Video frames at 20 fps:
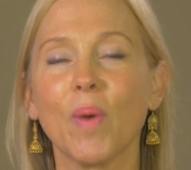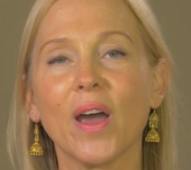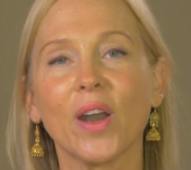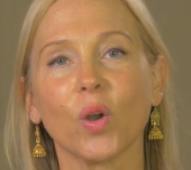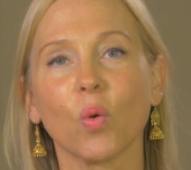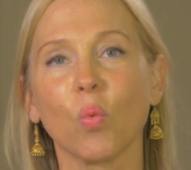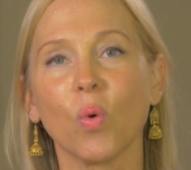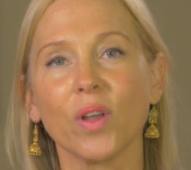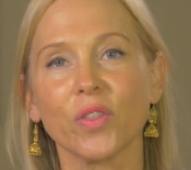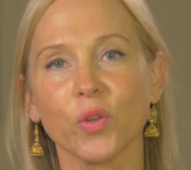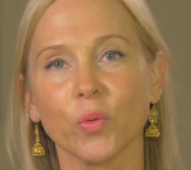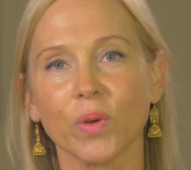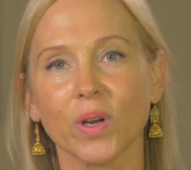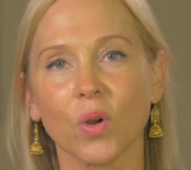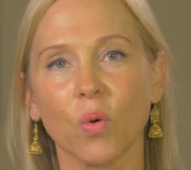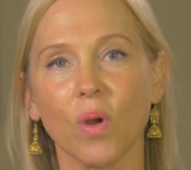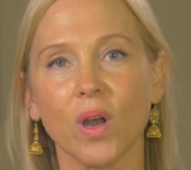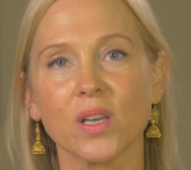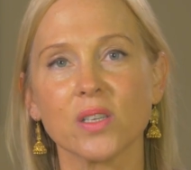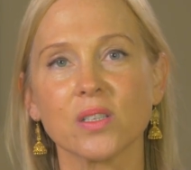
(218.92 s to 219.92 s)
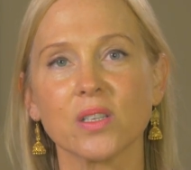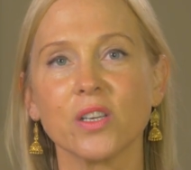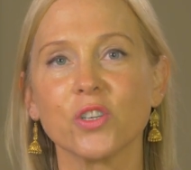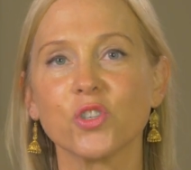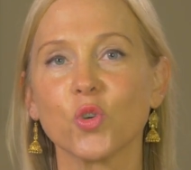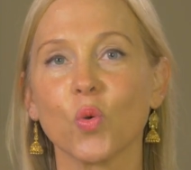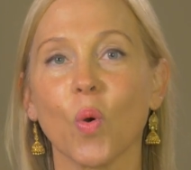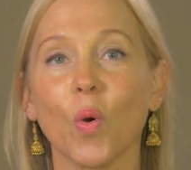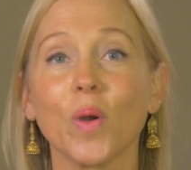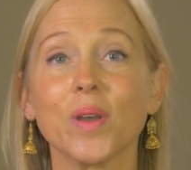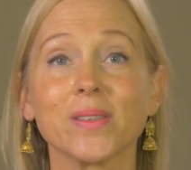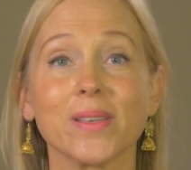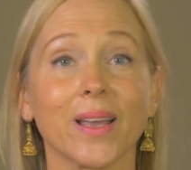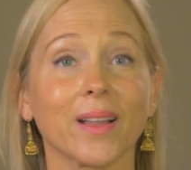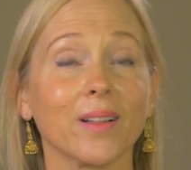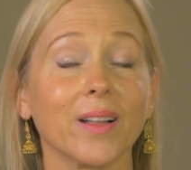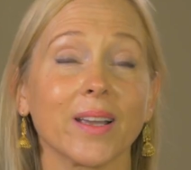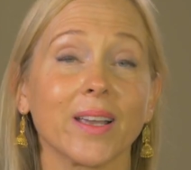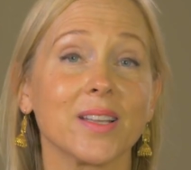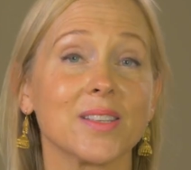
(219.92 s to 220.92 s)
No matter what the request is, you always
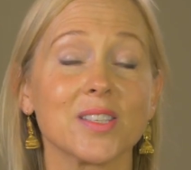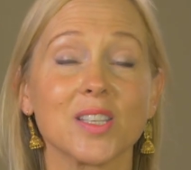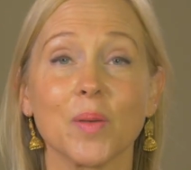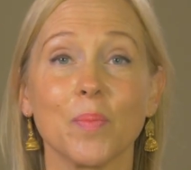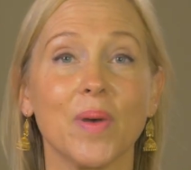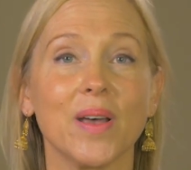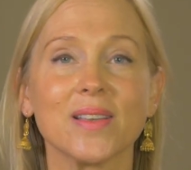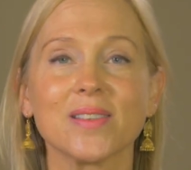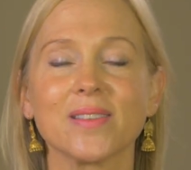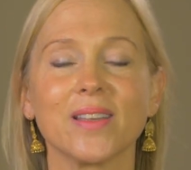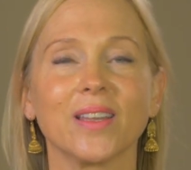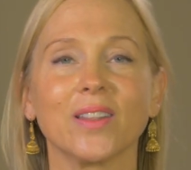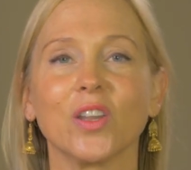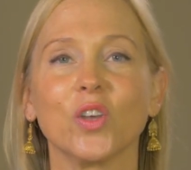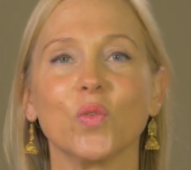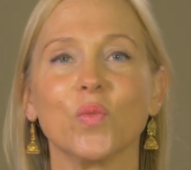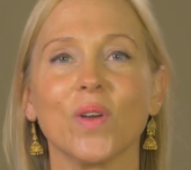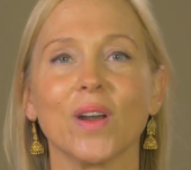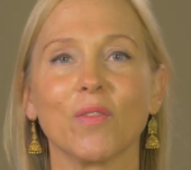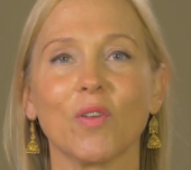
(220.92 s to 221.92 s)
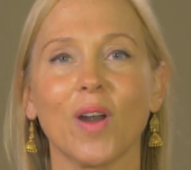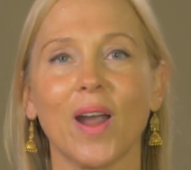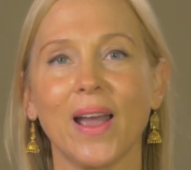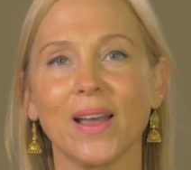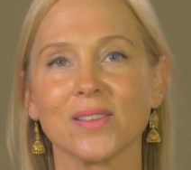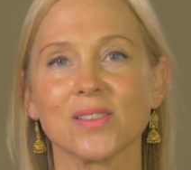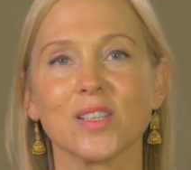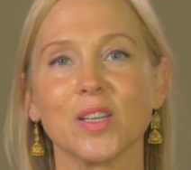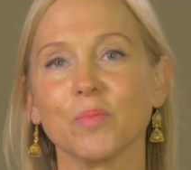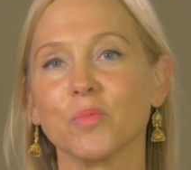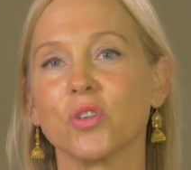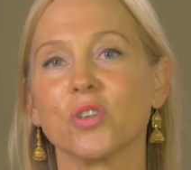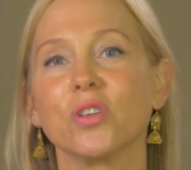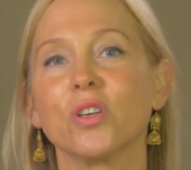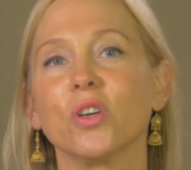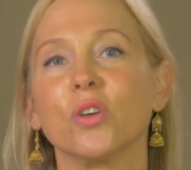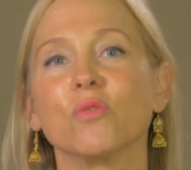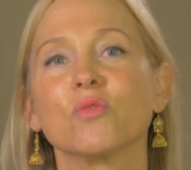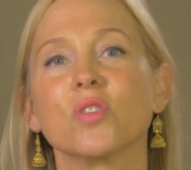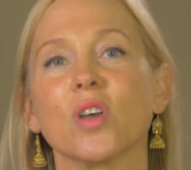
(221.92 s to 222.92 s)
act like it's the best thing that you've ever asked them to do.